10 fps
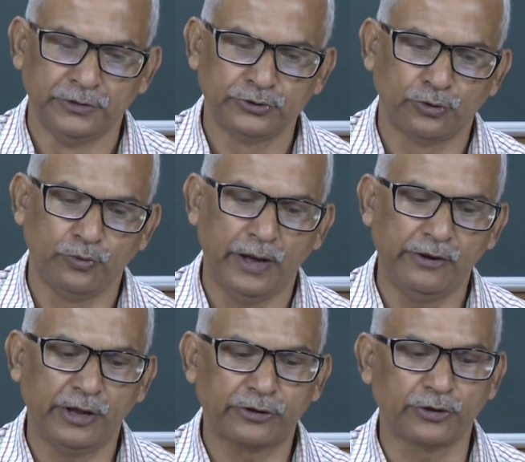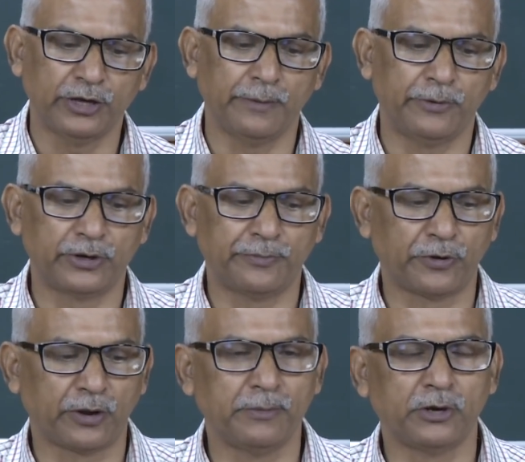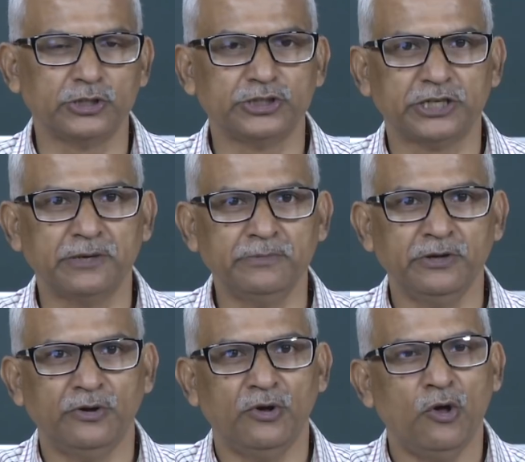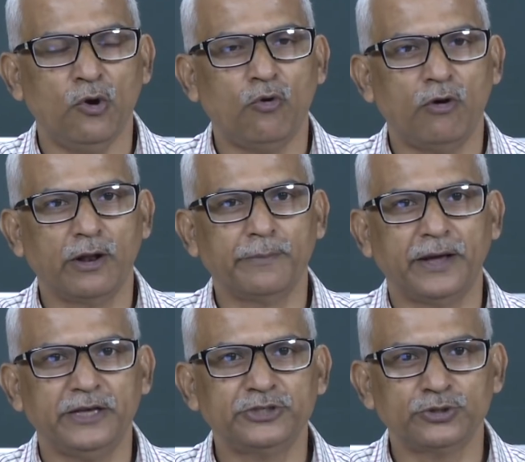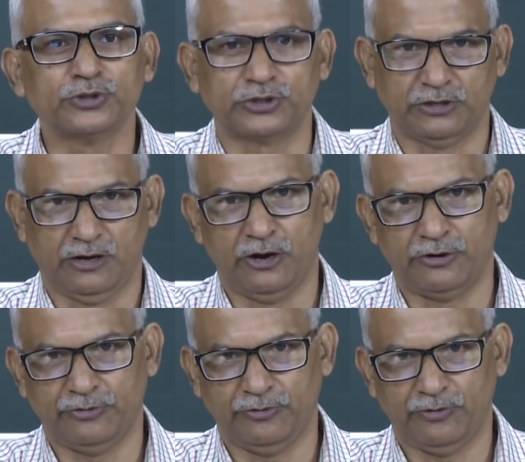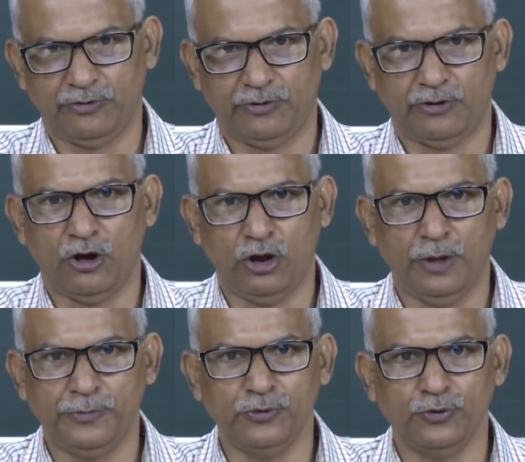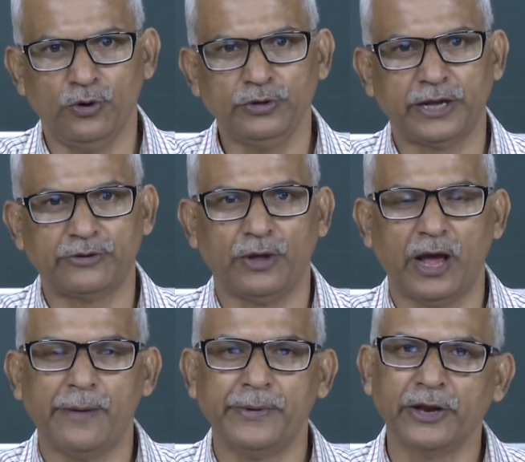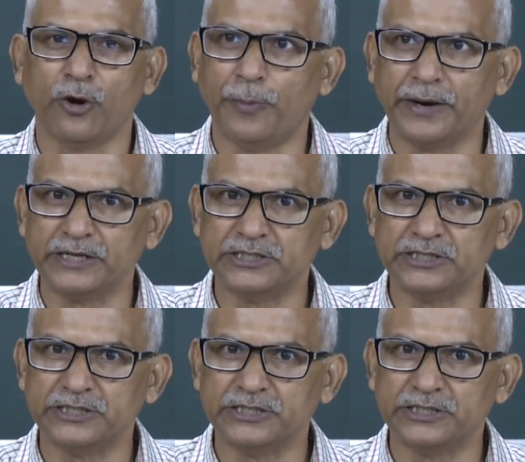So, when we are talking about the programming concept, one of the issues, or all of you know that we are having an operating